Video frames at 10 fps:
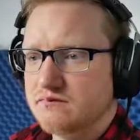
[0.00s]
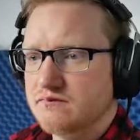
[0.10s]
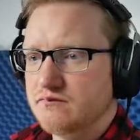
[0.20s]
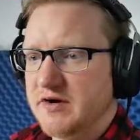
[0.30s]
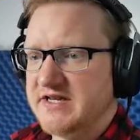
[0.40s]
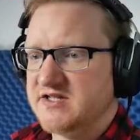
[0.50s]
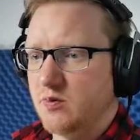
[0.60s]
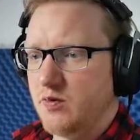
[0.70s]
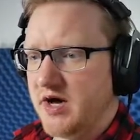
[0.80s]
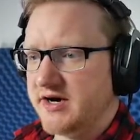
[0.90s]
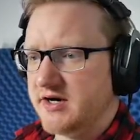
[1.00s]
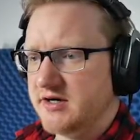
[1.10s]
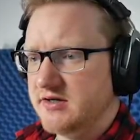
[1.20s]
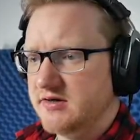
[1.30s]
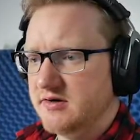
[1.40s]
Wait, is the
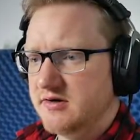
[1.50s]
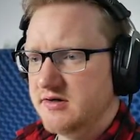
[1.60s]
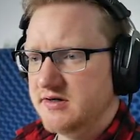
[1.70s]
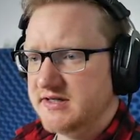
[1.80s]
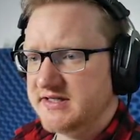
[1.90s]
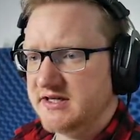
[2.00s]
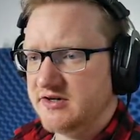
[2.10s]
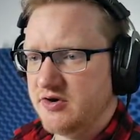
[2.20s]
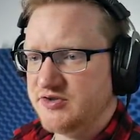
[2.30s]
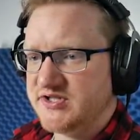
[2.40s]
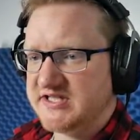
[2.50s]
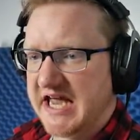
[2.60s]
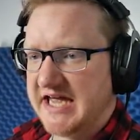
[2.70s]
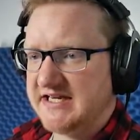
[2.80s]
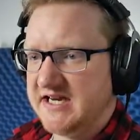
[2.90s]
water... Is there no
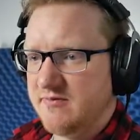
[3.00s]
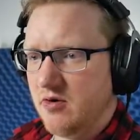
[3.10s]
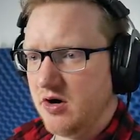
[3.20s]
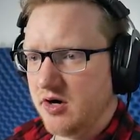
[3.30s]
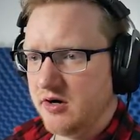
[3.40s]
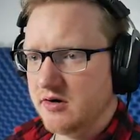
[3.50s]
sand anymore?